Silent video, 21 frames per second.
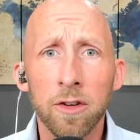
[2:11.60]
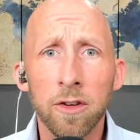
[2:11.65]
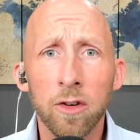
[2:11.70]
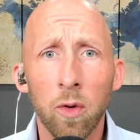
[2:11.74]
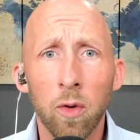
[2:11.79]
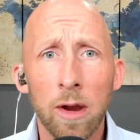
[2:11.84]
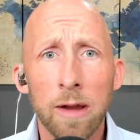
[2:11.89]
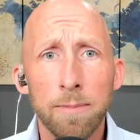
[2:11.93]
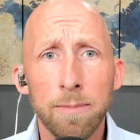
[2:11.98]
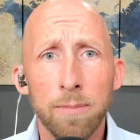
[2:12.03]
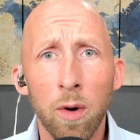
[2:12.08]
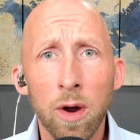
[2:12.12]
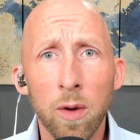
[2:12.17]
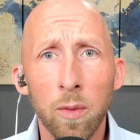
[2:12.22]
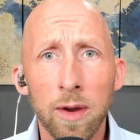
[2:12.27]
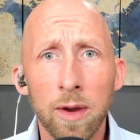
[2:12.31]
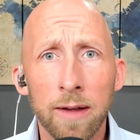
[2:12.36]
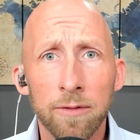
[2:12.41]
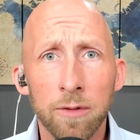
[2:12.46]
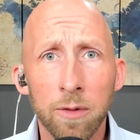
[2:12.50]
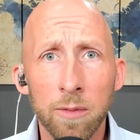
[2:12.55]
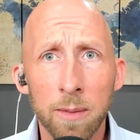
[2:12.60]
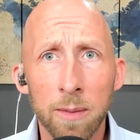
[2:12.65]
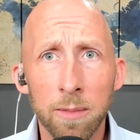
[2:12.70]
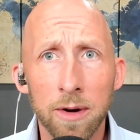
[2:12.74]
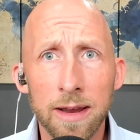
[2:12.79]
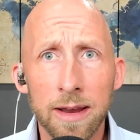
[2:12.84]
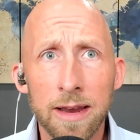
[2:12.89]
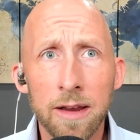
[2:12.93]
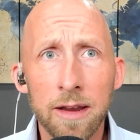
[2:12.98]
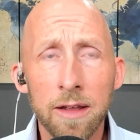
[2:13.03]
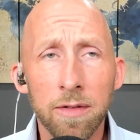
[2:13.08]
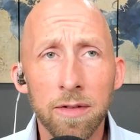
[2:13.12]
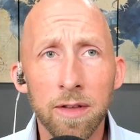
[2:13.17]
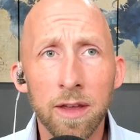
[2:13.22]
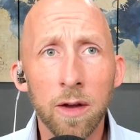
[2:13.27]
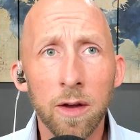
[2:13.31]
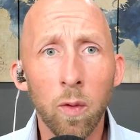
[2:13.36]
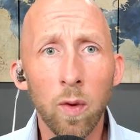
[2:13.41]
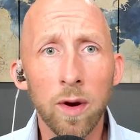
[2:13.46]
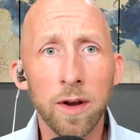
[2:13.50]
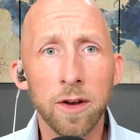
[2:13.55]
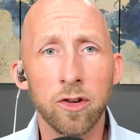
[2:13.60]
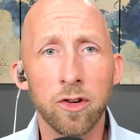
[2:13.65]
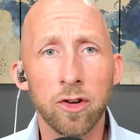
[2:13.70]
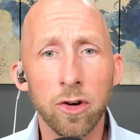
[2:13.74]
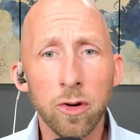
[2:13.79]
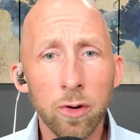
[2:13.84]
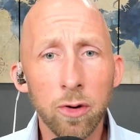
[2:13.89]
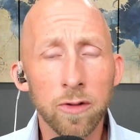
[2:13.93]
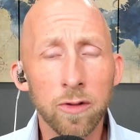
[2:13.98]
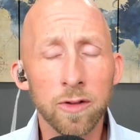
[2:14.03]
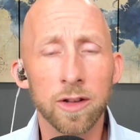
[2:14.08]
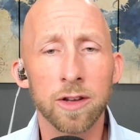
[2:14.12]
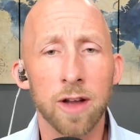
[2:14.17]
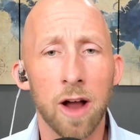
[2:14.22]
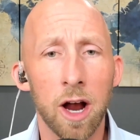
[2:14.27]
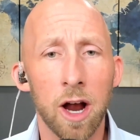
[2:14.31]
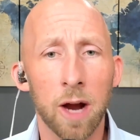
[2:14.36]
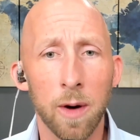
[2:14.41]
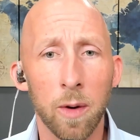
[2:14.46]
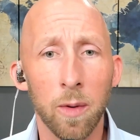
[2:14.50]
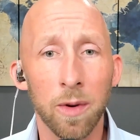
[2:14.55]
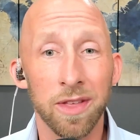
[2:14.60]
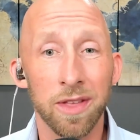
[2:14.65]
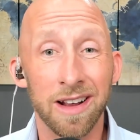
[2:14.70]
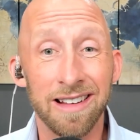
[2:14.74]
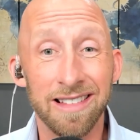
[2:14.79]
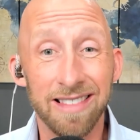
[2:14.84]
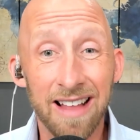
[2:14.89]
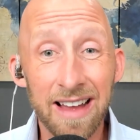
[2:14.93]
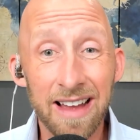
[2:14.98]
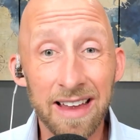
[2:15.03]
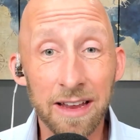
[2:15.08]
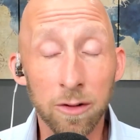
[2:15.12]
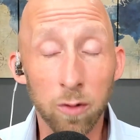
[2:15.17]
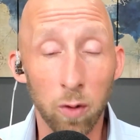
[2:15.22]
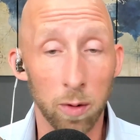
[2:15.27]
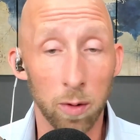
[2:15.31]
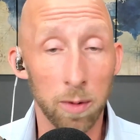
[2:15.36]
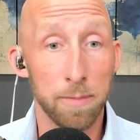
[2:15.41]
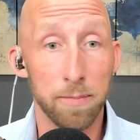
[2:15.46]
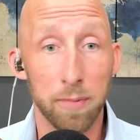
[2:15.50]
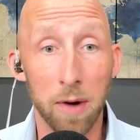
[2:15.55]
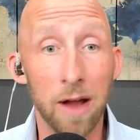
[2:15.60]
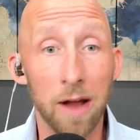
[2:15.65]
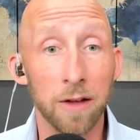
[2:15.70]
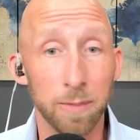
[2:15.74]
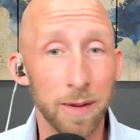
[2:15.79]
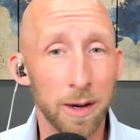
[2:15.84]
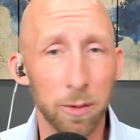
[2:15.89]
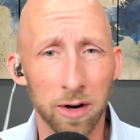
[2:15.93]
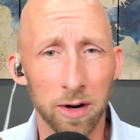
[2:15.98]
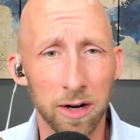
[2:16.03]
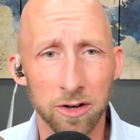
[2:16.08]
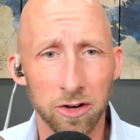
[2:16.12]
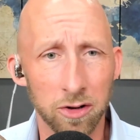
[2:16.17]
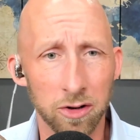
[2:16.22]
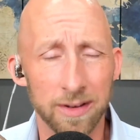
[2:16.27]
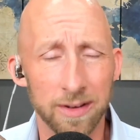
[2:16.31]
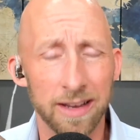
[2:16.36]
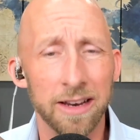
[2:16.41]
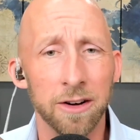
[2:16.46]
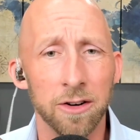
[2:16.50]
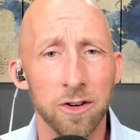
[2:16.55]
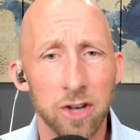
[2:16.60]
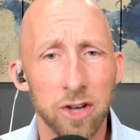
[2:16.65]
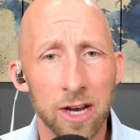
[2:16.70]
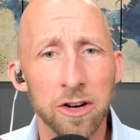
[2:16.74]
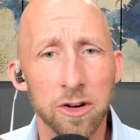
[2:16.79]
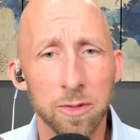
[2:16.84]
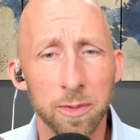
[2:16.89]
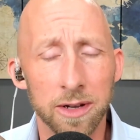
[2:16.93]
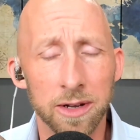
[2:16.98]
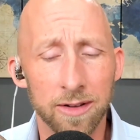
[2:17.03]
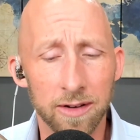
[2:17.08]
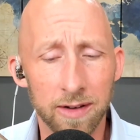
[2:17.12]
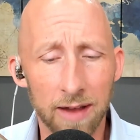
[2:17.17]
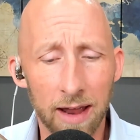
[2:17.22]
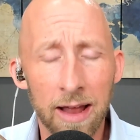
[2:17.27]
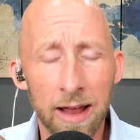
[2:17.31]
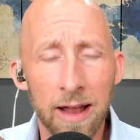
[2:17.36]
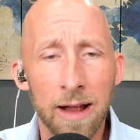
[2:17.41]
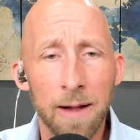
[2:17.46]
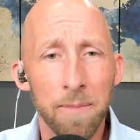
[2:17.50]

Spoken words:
great point. We have to remember anything we choose to talk about with a client or with a prospect, we're going to just use that interchangeably today,